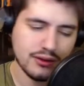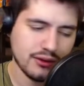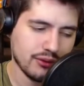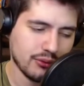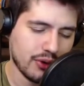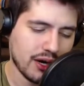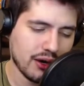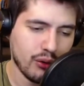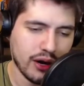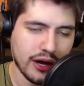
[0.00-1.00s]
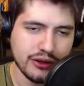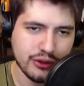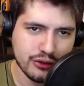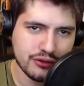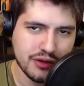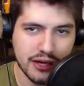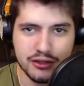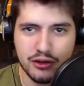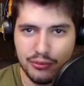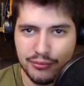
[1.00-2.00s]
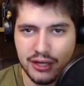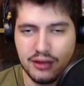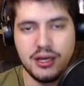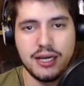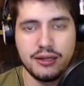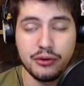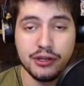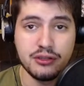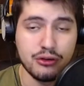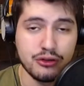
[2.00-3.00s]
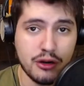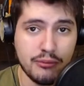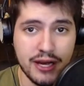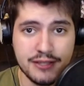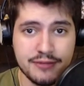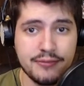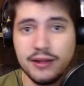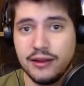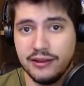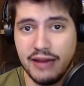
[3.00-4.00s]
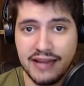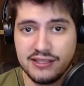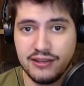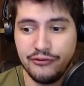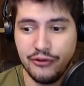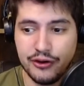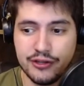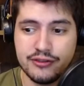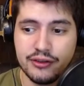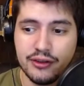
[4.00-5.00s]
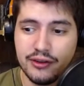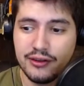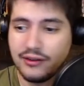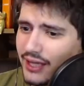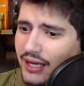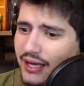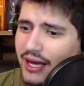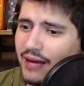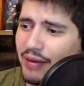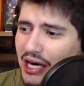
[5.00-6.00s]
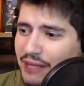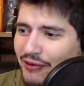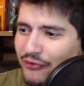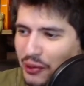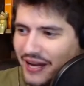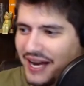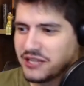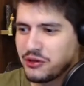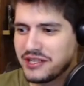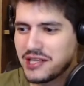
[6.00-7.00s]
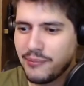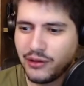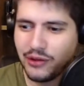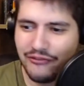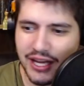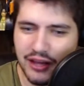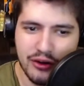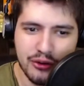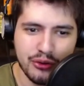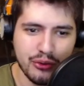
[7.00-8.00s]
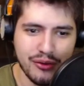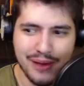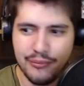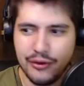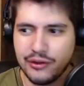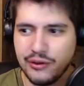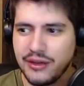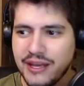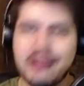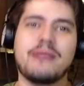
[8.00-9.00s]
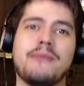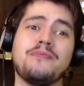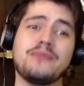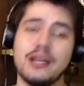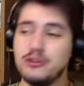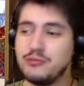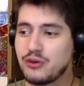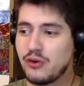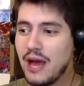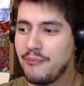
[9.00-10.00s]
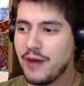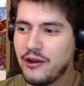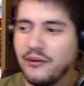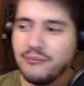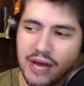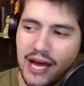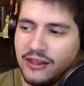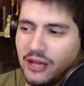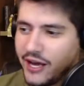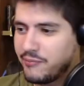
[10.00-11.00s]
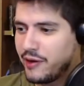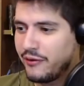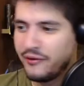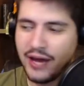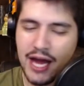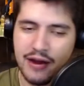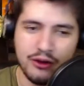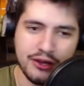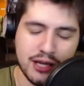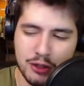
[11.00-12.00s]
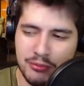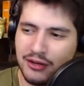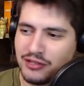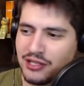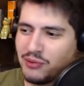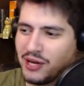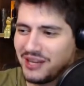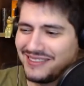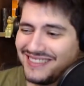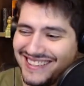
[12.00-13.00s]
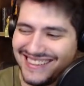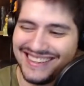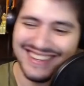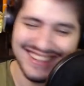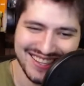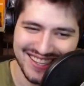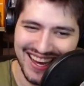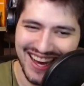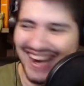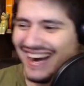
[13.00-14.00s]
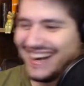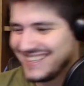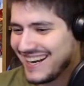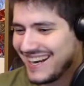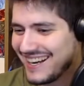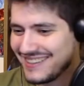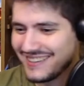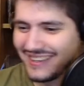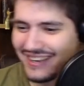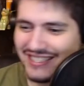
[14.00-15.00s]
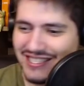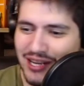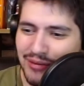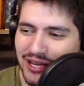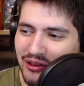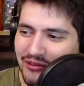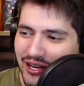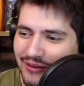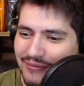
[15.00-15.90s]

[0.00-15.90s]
Wow, a huge tech company lying to its user base. That's a first. But before we actually jump into the video, do remember to click that subscribe button and the like button and all the other buttons as well. Yeah, let's jump into the video.